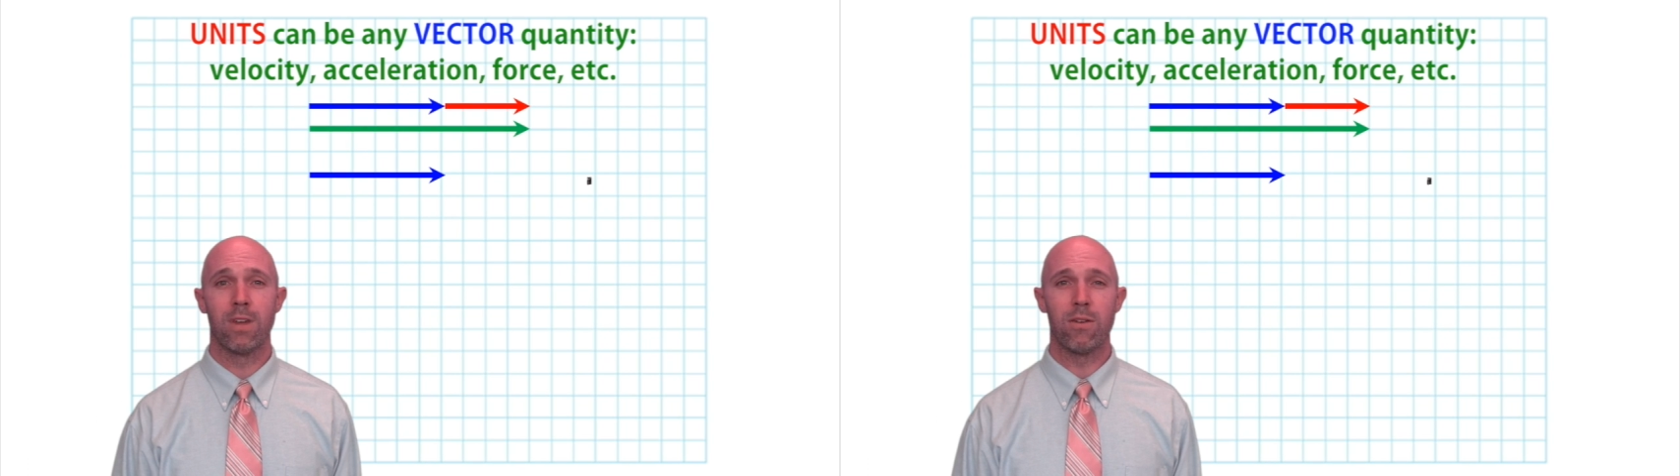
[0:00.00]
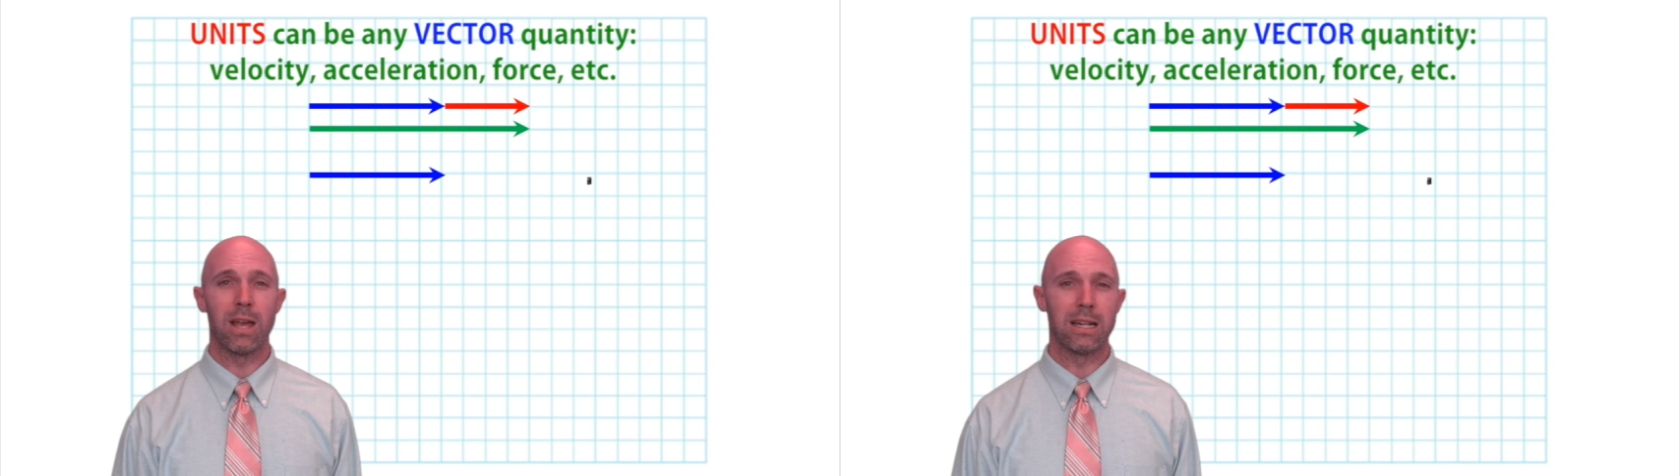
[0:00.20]

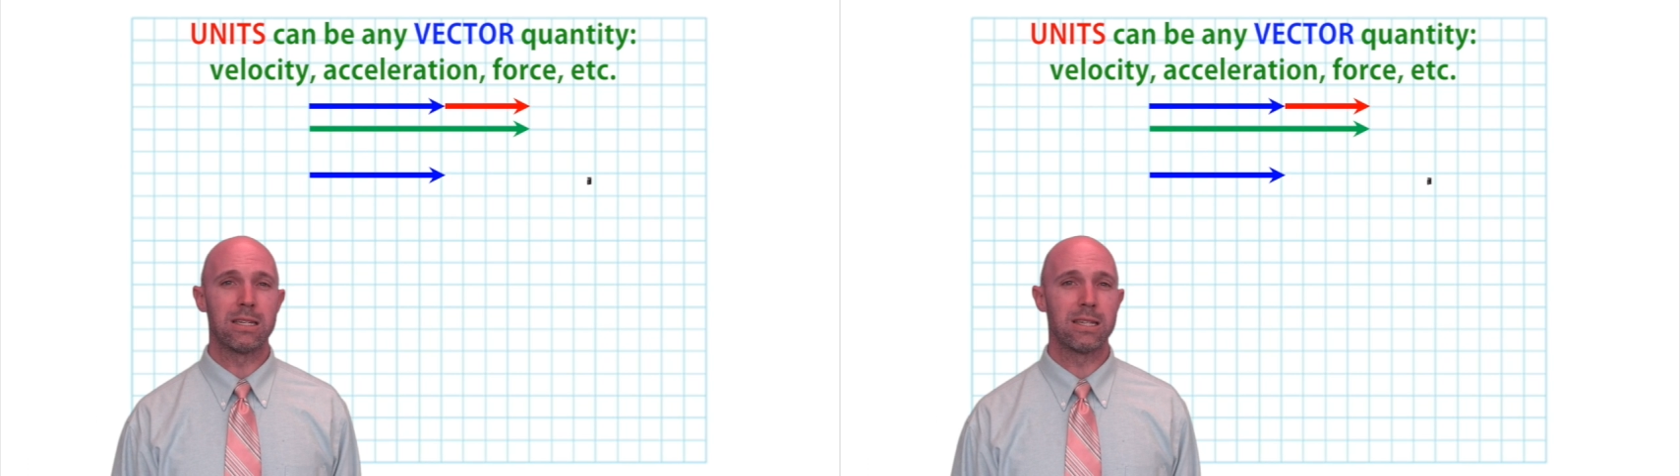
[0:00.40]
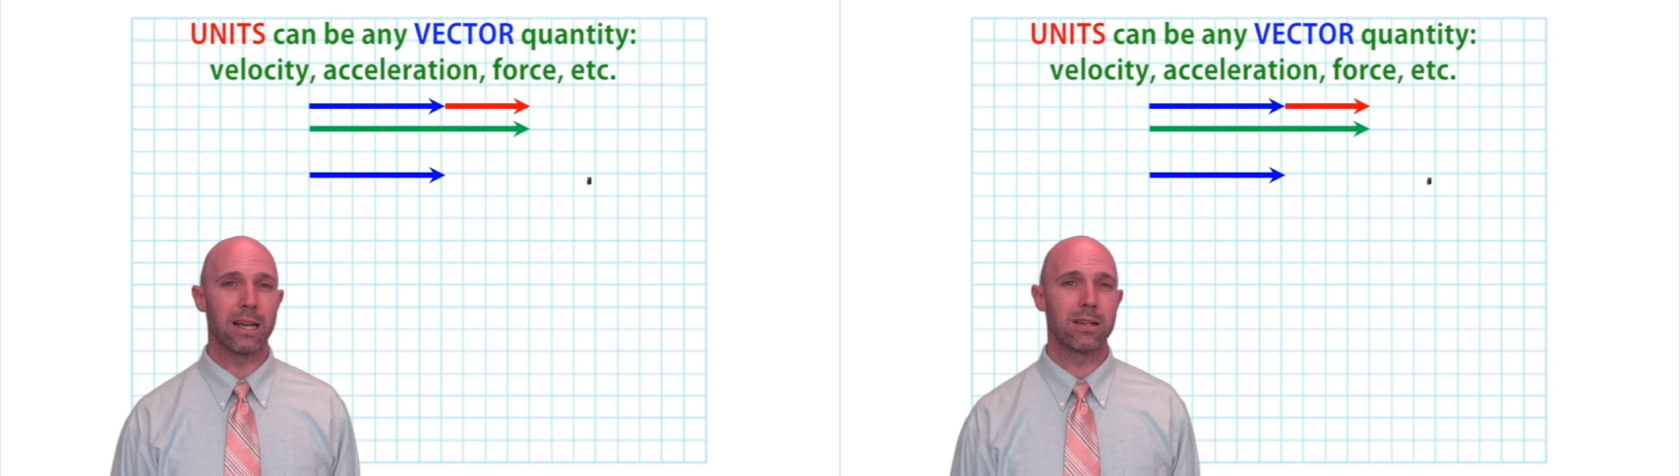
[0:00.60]
If you had
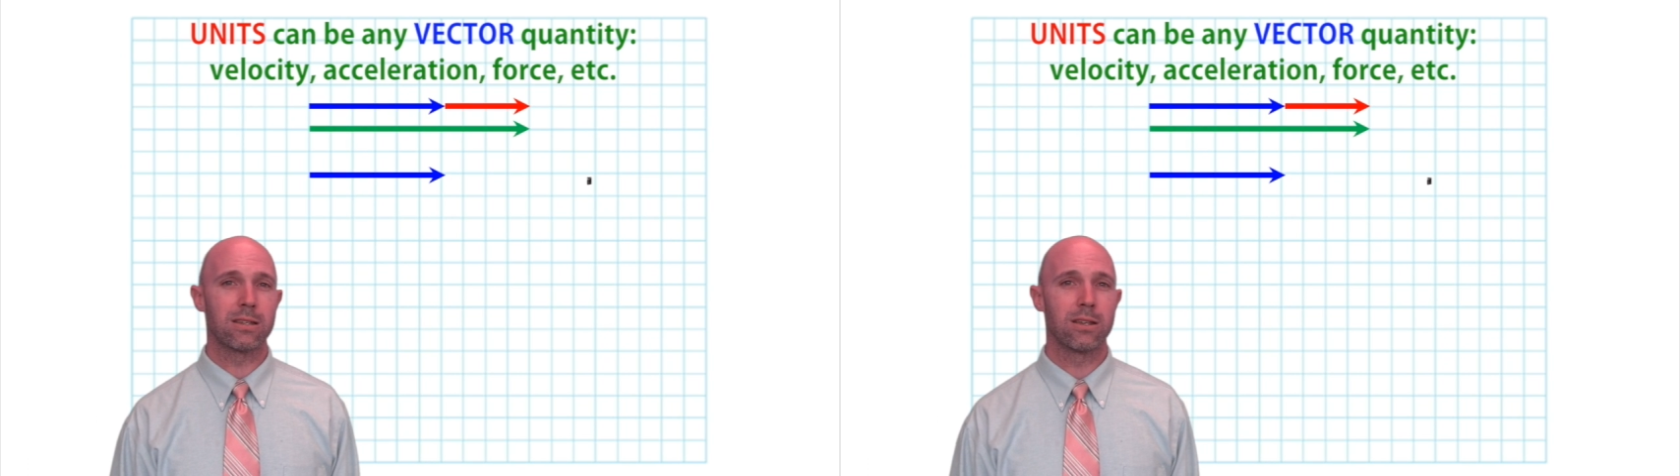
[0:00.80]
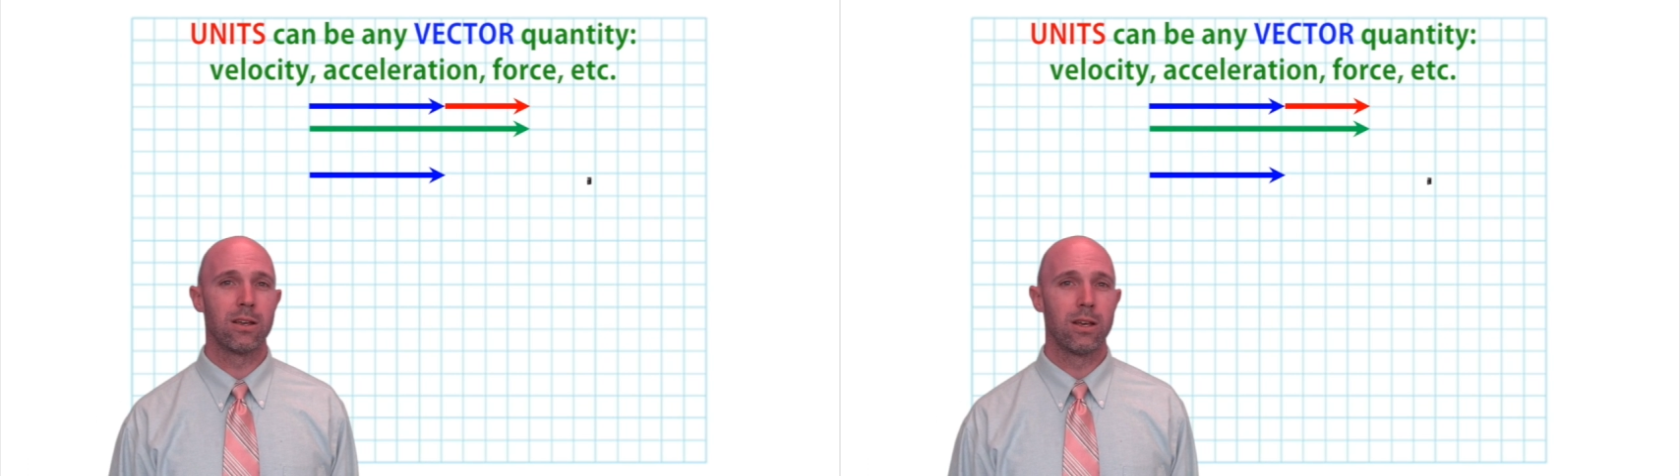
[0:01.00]

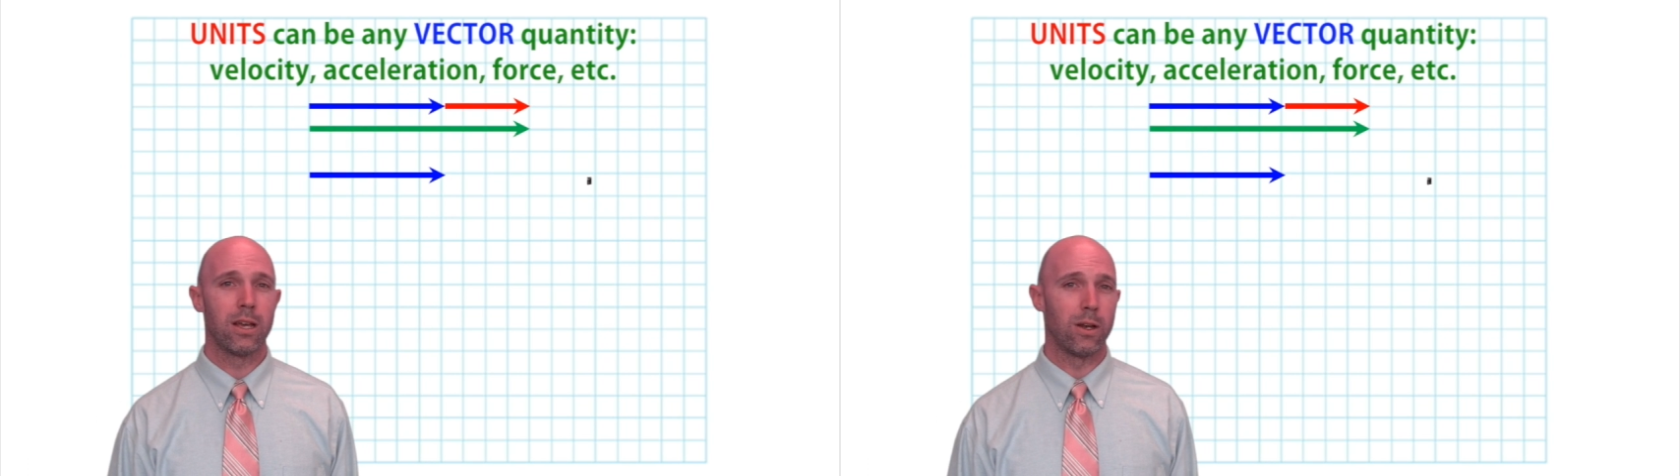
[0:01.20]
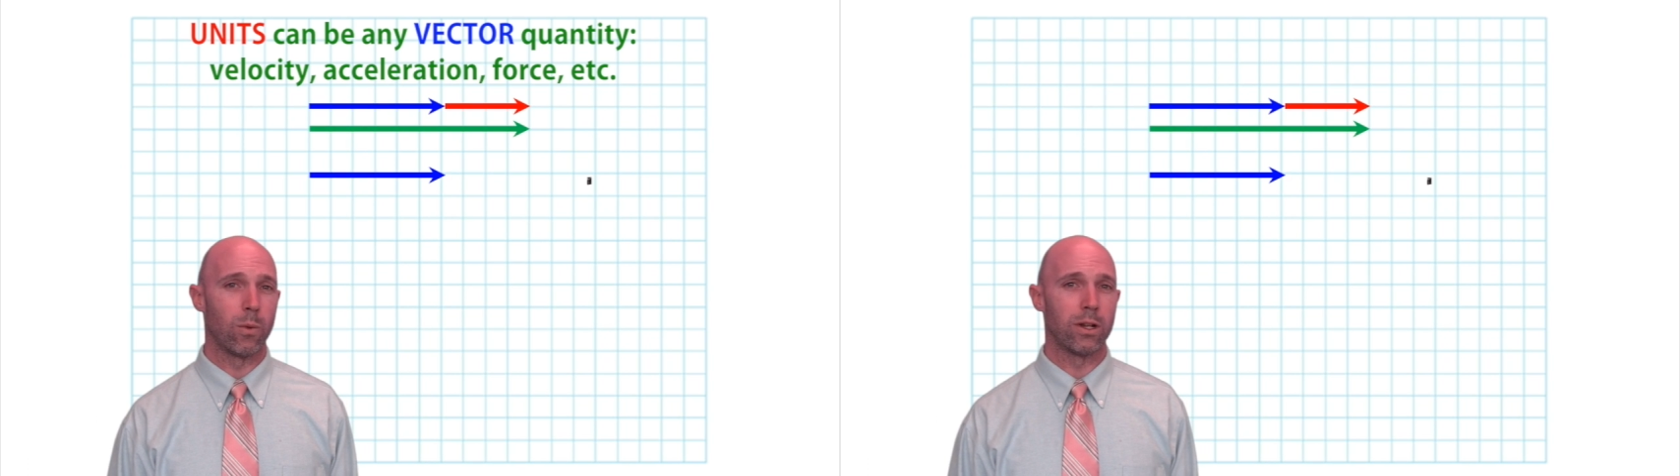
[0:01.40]
six
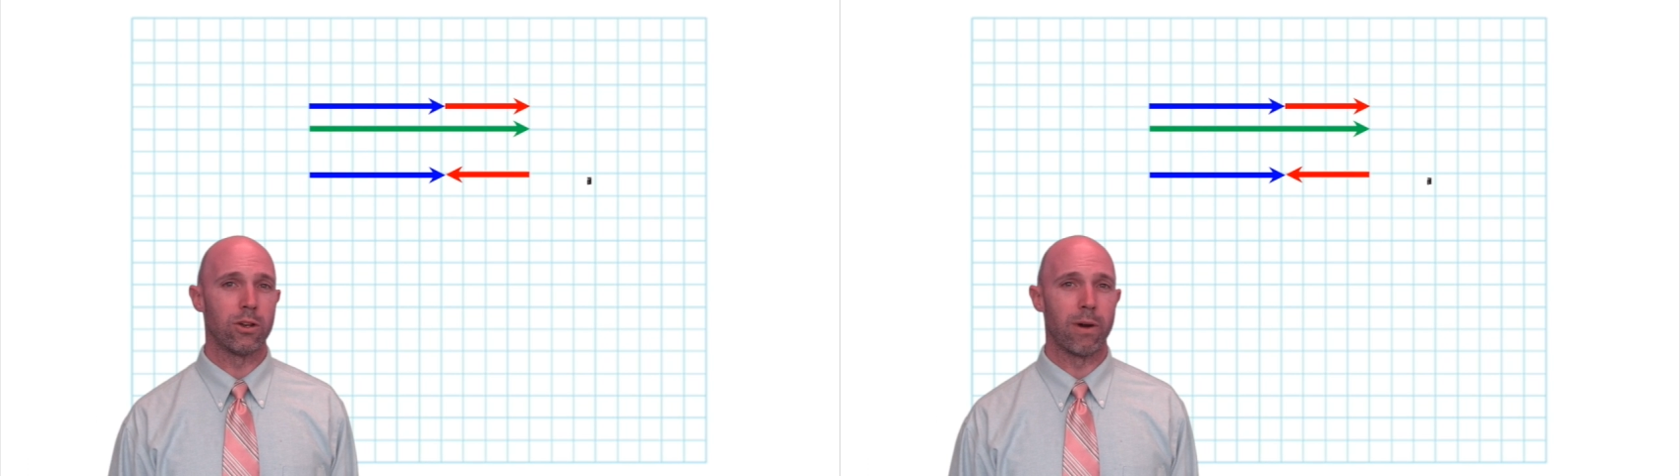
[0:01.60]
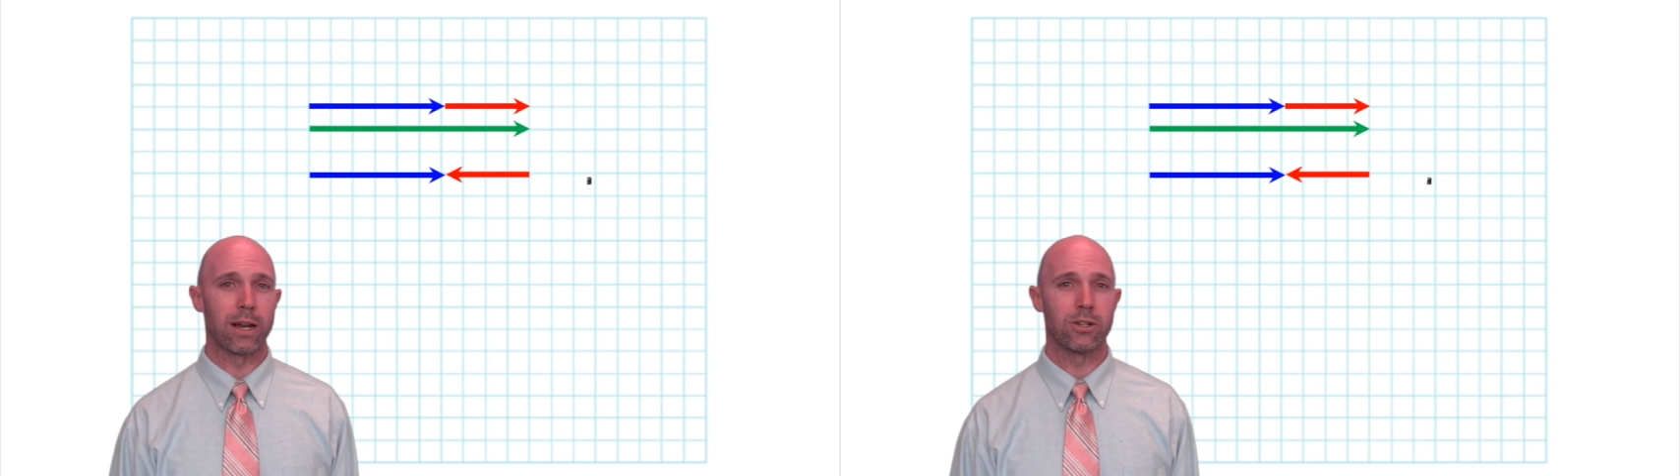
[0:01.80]
in one
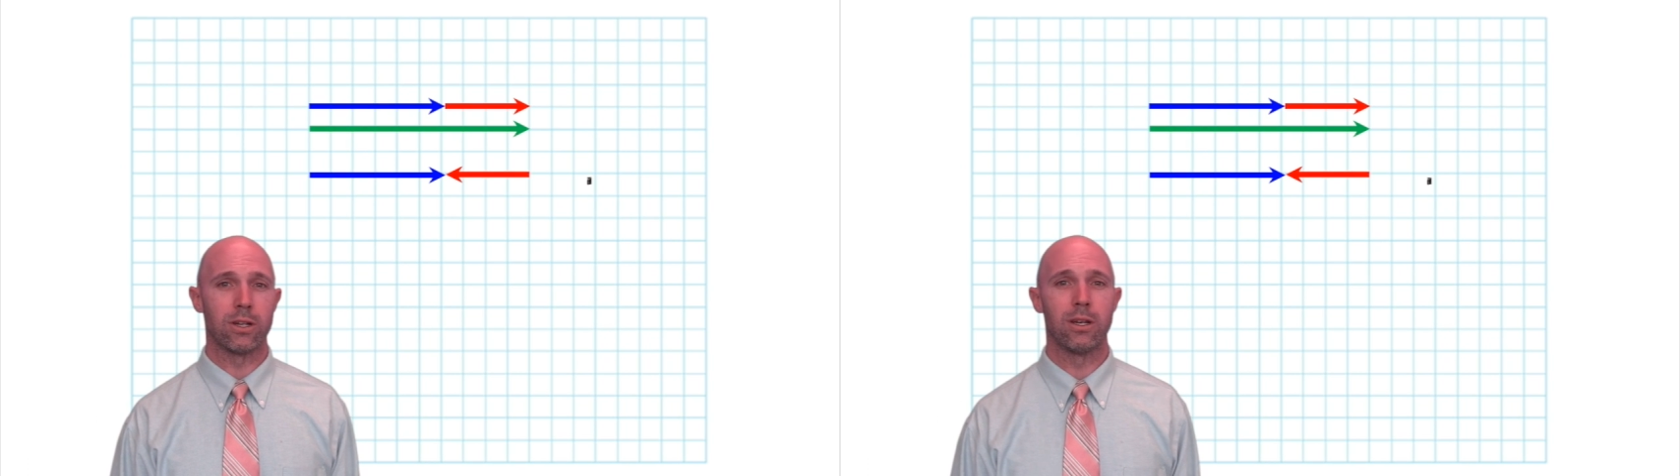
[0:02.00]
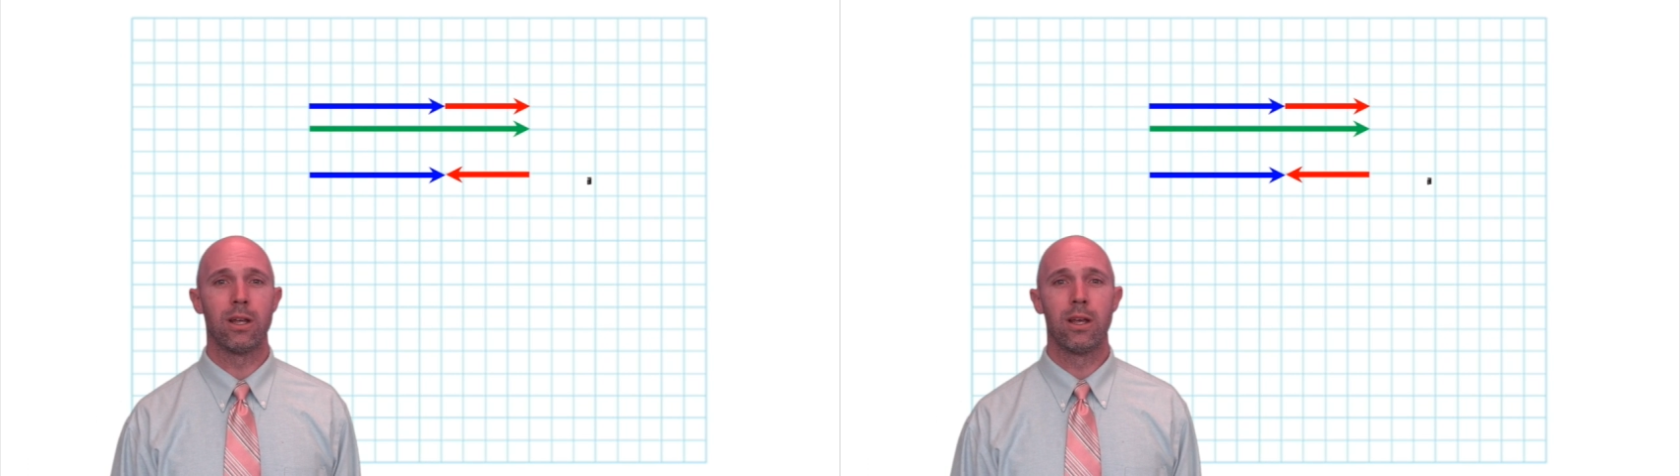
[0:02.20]

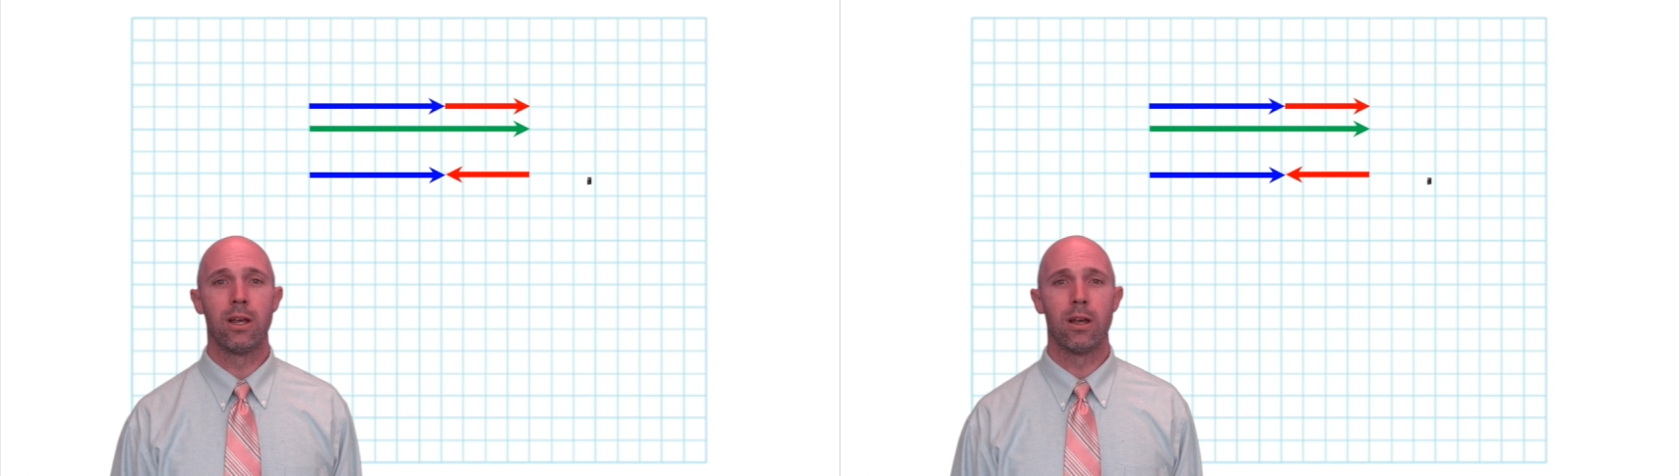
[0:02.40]
direction,